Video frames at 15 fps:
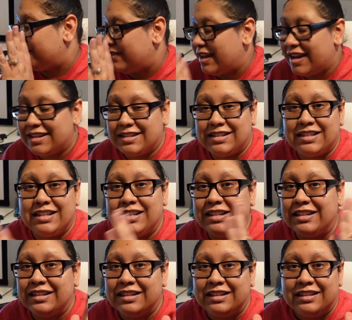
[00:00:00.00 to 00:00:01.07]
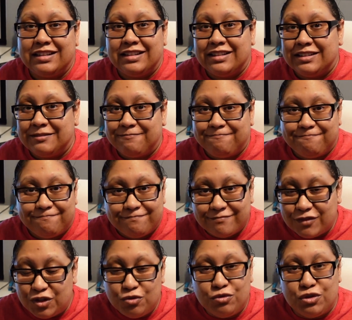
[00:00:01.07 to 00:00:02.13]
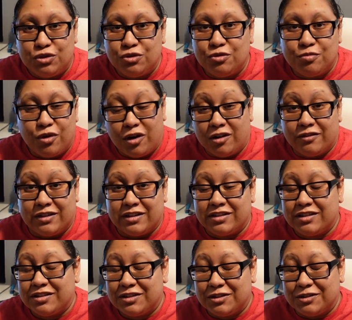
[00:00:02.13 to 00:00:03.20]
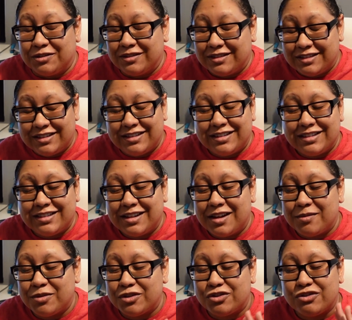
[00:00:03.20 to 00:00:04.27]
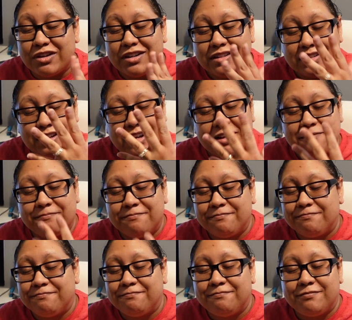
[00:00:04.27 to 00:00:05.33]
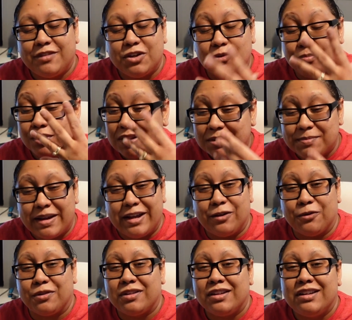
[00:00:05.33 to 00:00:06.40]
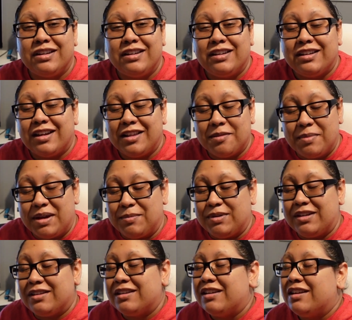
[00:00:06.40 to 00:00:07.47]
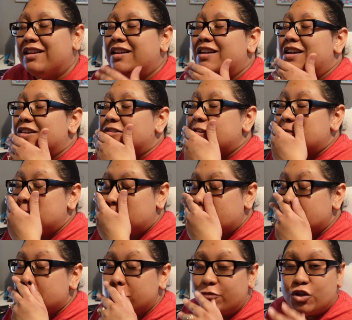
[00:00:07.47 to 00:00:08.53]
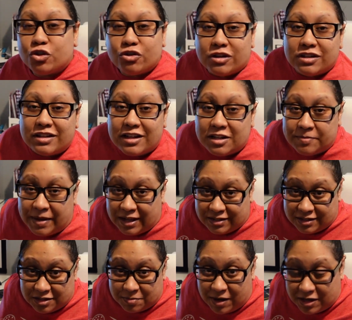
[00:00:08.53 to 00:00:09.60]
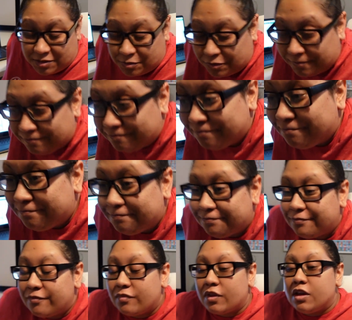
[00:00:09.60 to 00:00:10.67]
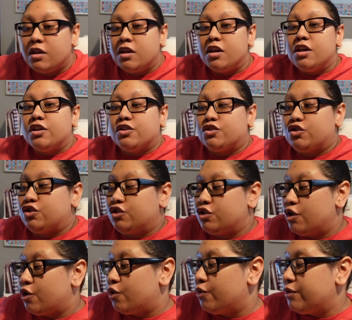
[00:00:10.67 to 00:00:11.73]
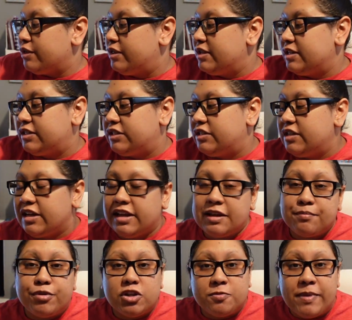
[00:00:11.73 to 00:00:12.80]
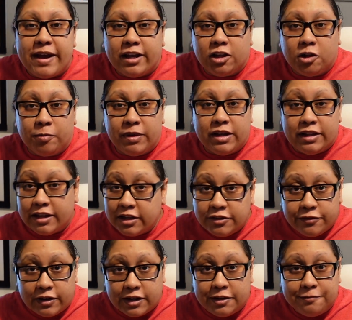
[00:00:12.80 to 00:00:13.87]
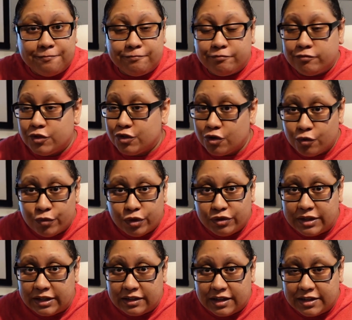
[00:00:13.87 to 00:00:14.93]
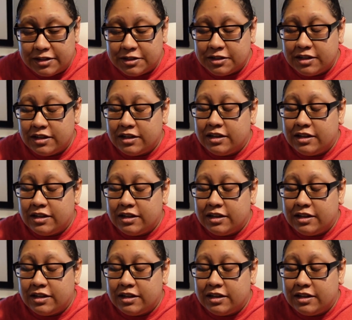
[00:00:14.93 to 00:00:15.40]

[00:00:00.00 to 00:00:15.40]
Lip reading: Etsy, YouTube, all of this. So I'm just trying to stay, you know, plus my health and the baby. So just trying to stay as balanced as possible. So this did get pushed back a little bit, and that's fine. There's no real deadlines.